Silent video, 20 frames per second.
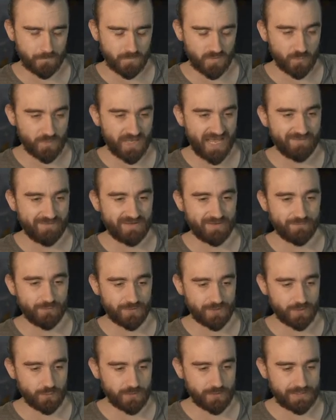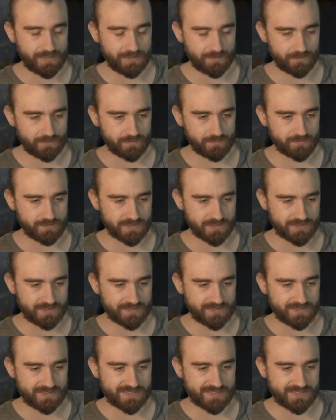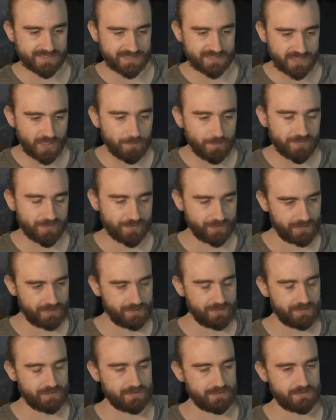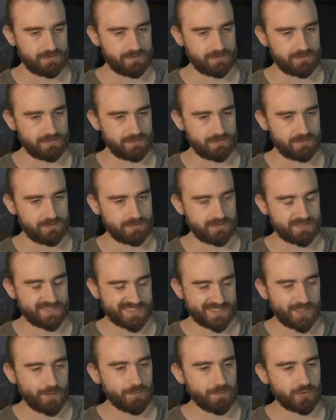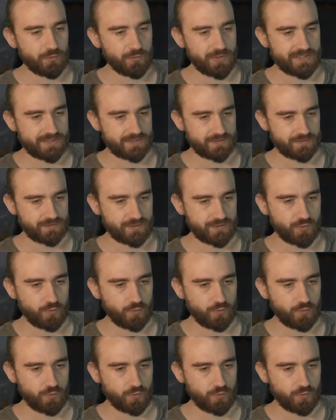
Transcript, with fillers: We have everything we need here. We just need something, some creature to